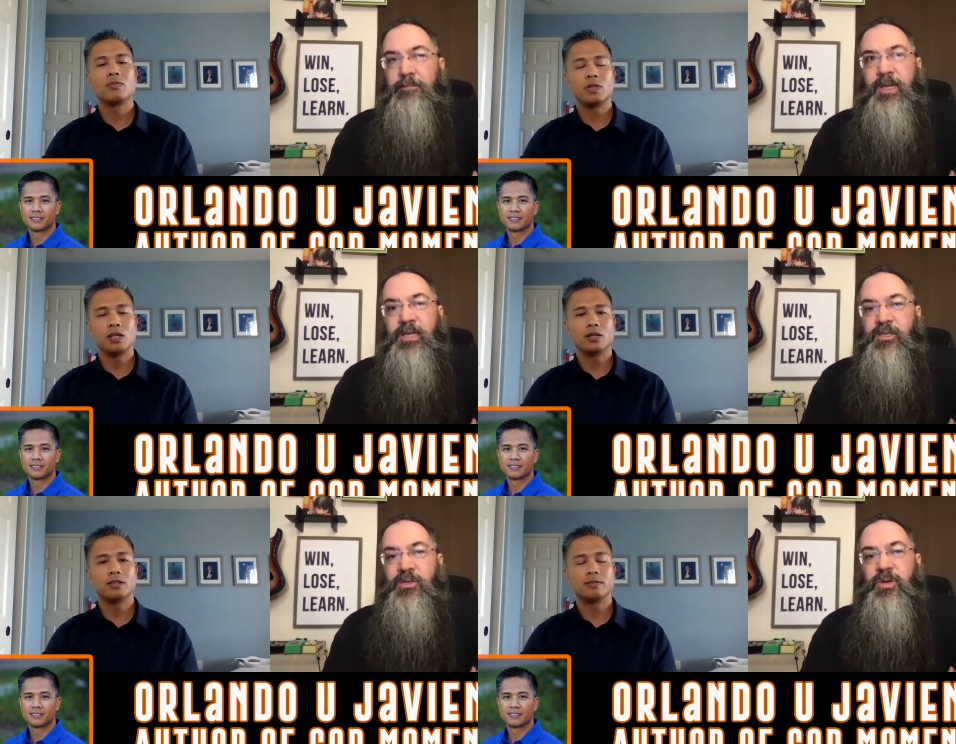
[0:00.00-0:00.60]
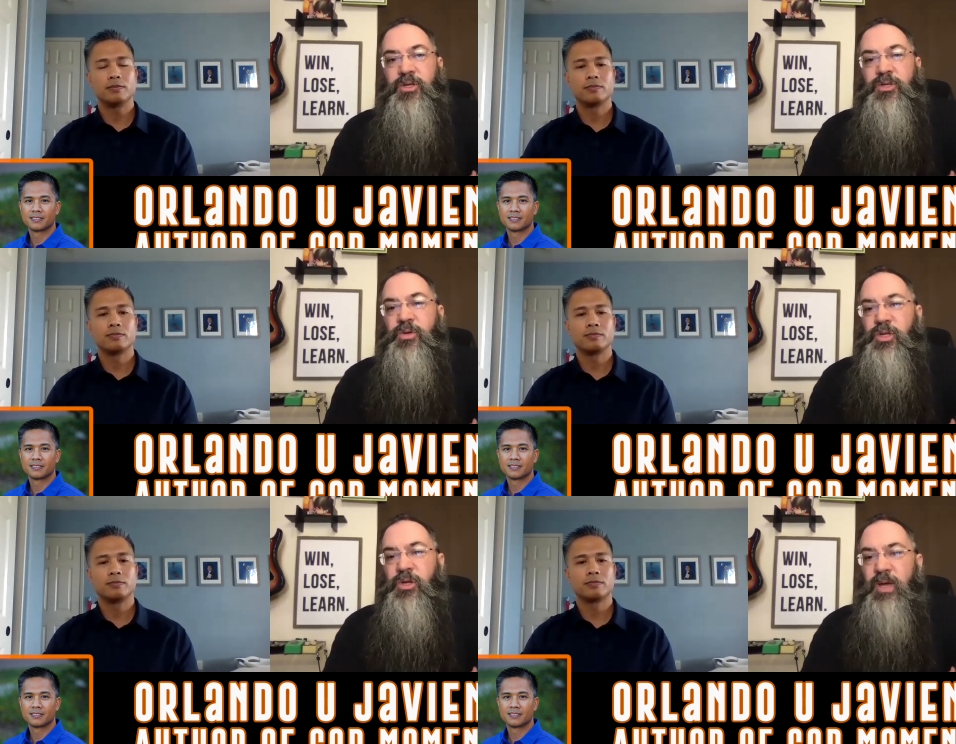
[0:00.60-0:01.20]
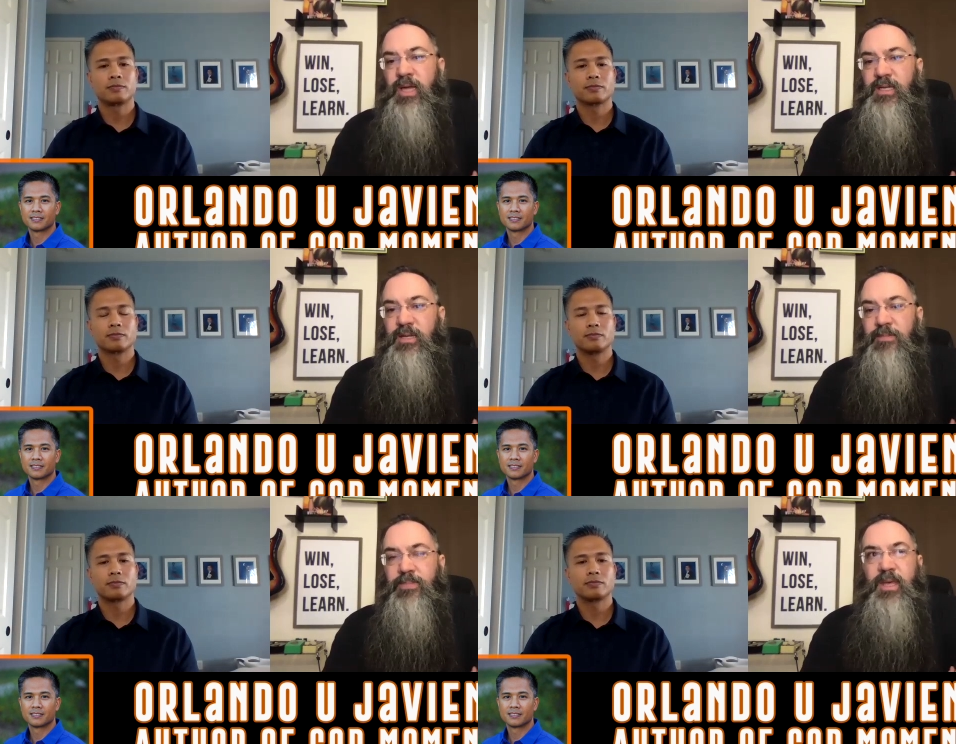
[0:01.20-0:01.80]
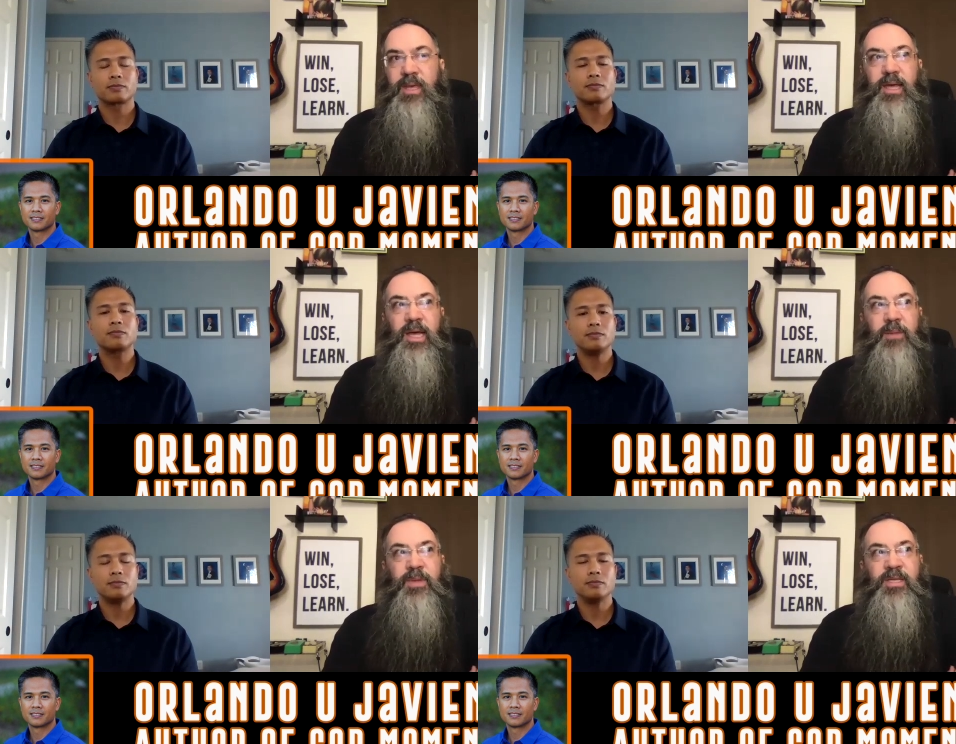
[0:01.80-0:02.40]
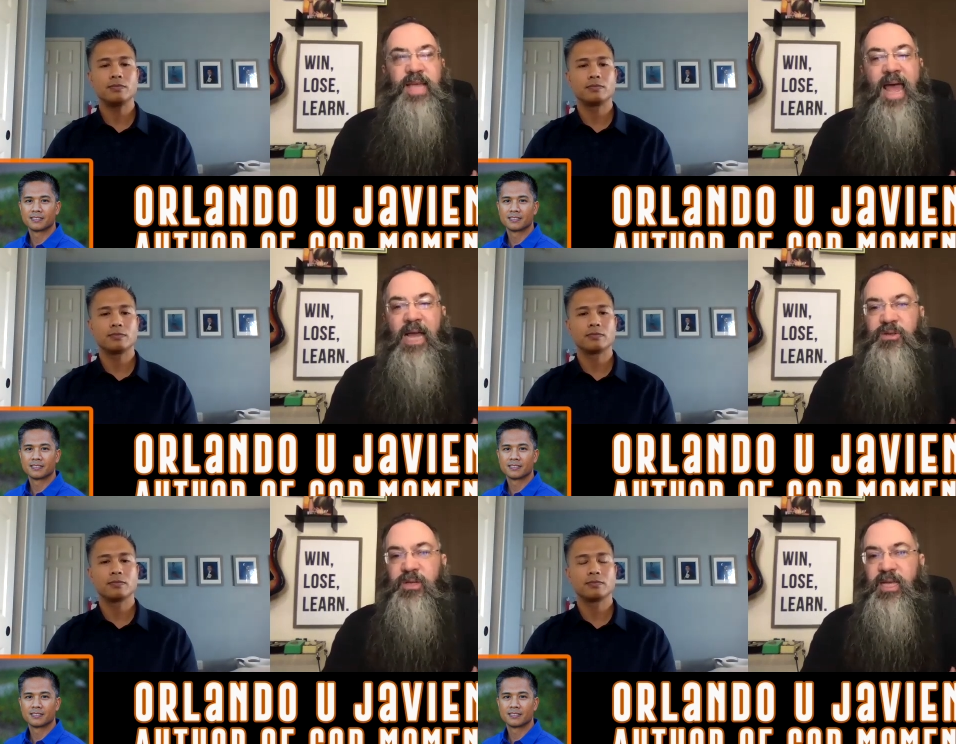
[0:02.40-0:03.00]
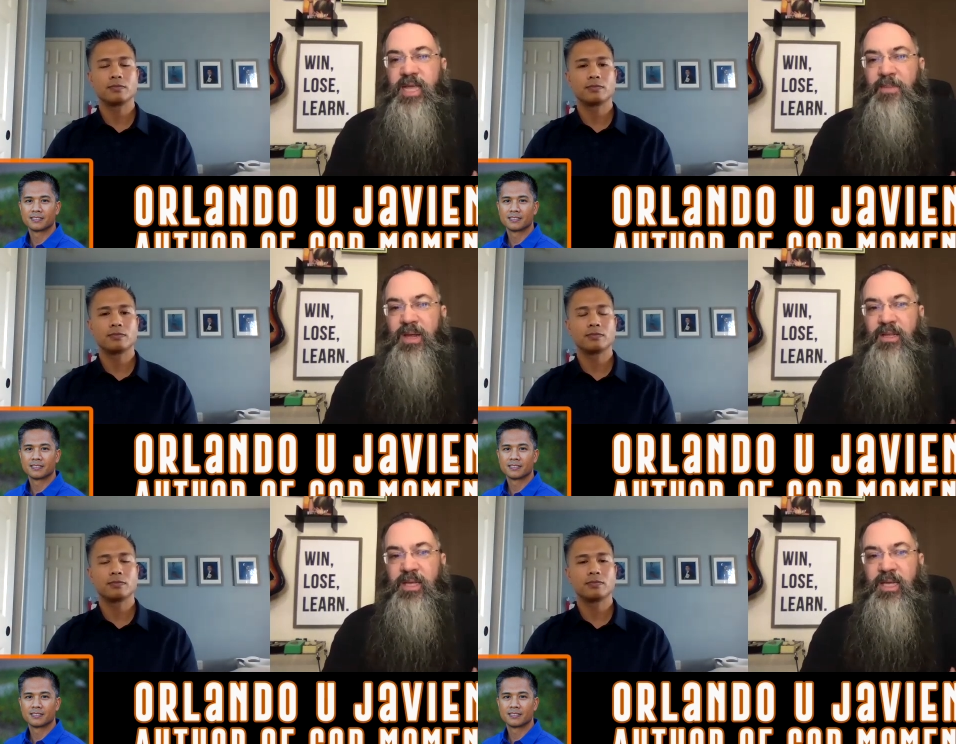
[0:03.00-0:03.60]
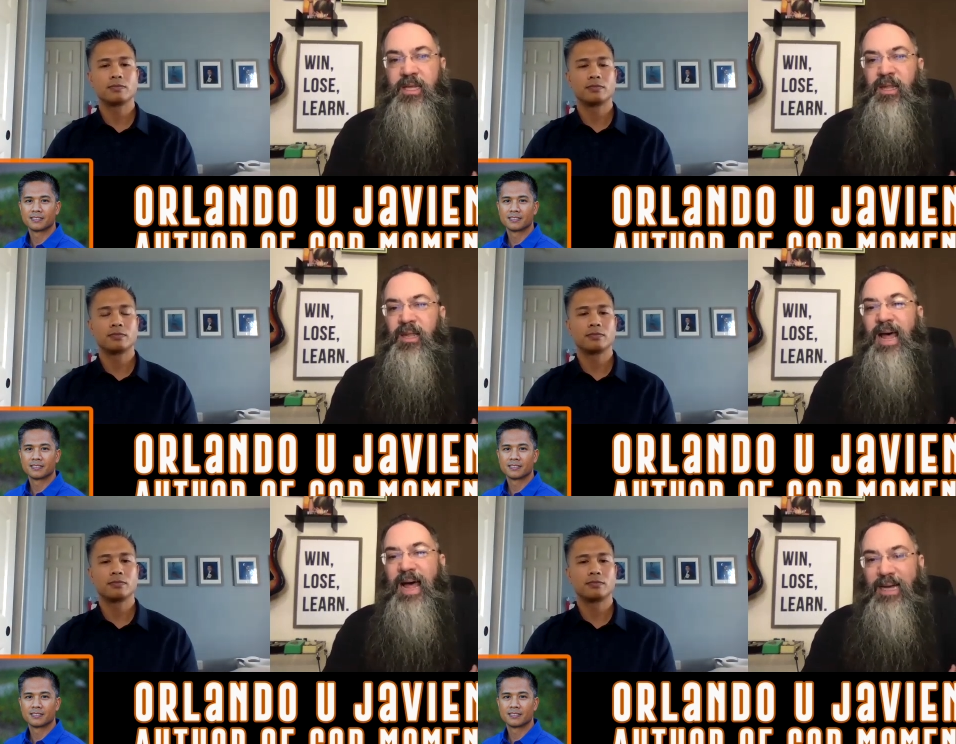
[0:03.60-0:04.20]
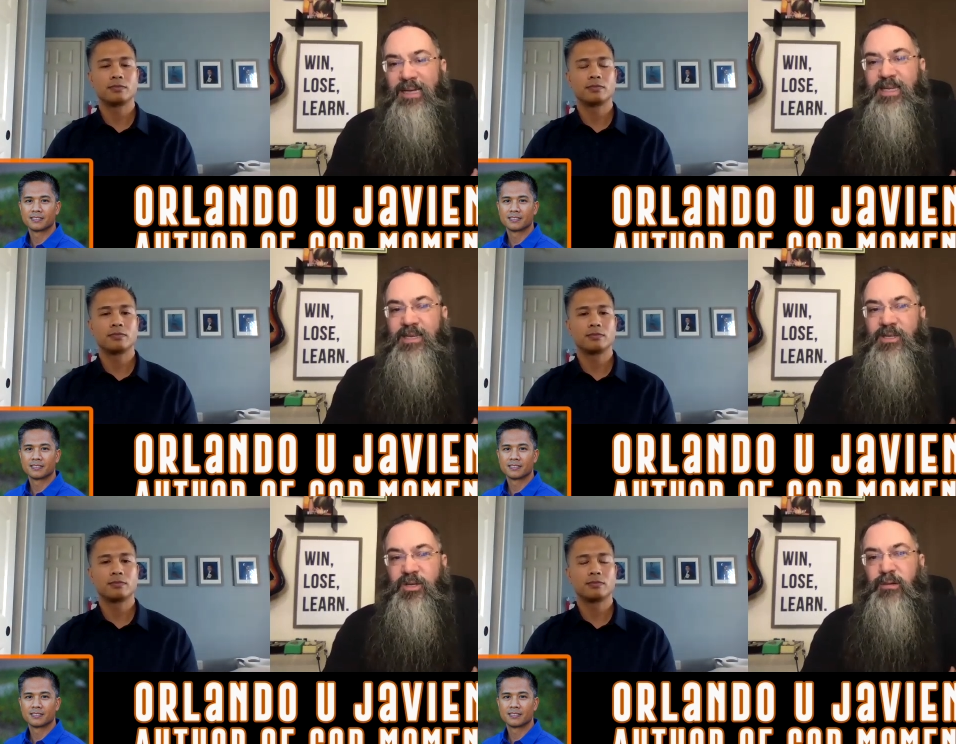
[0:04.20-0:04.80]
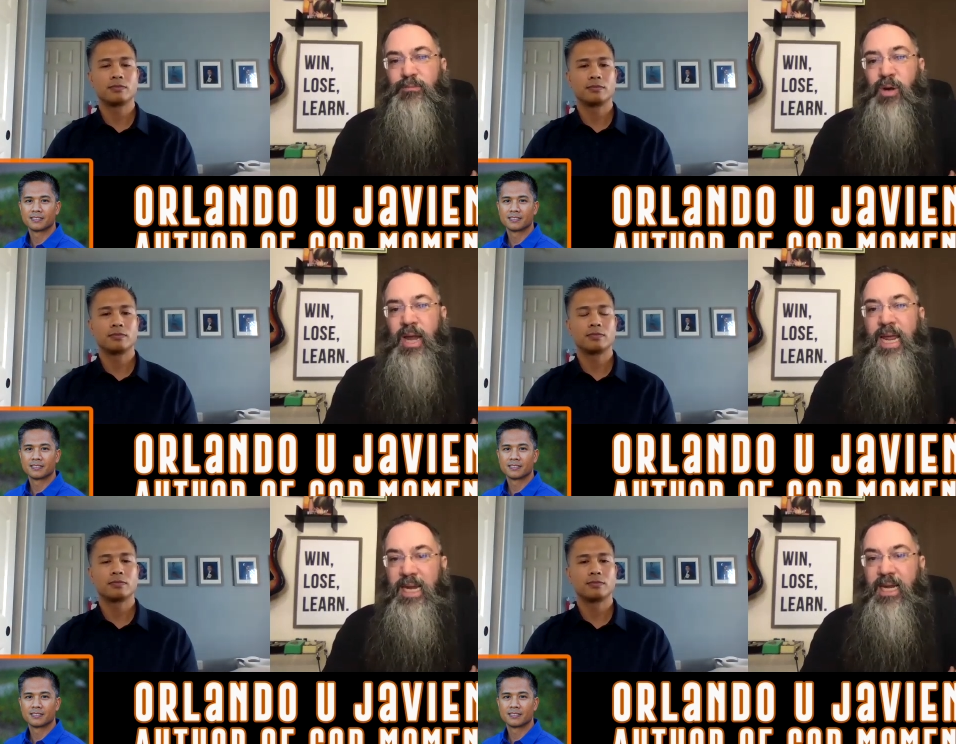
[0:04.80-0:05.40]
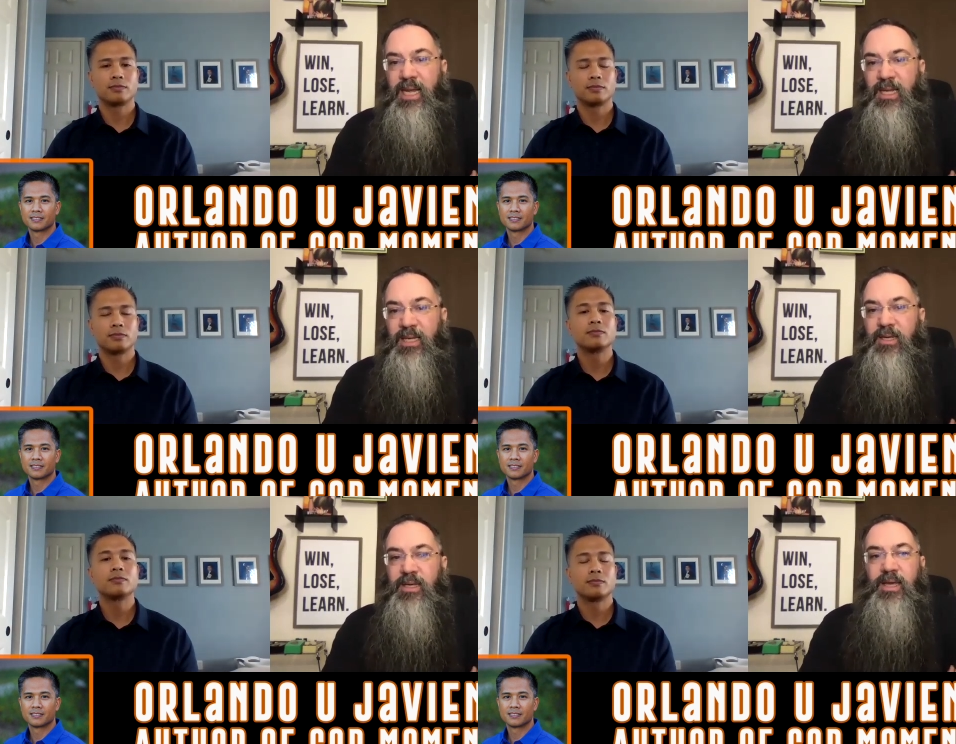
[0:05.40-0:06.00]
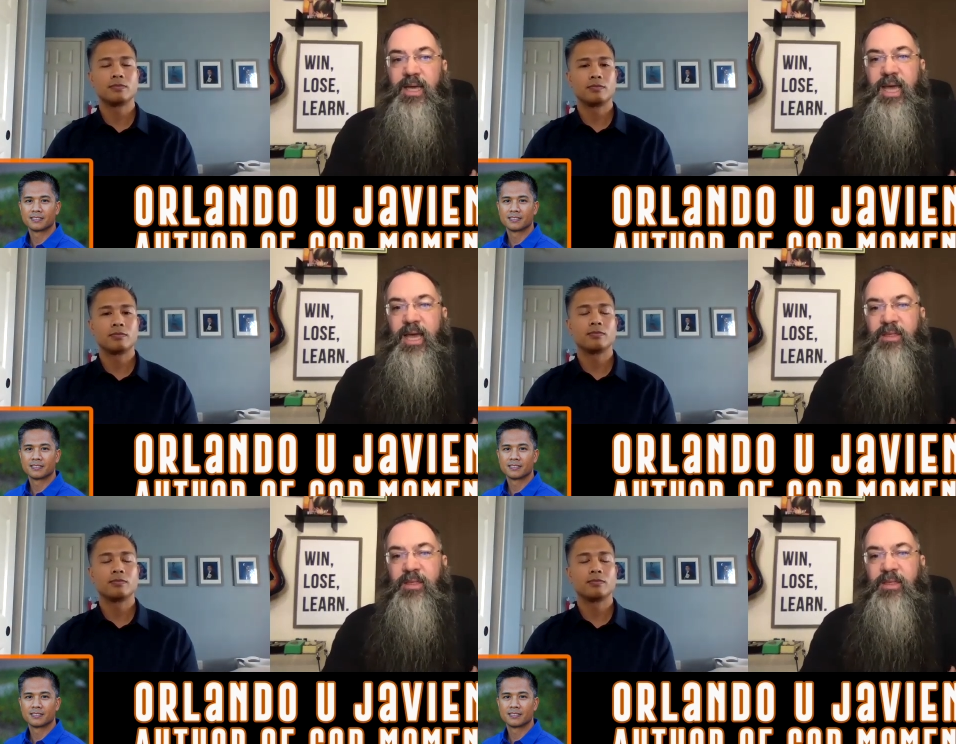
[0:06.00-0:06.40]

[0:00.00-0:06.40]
Speaker 1: as soon as you do it, it's actually chemically locked into your brain, and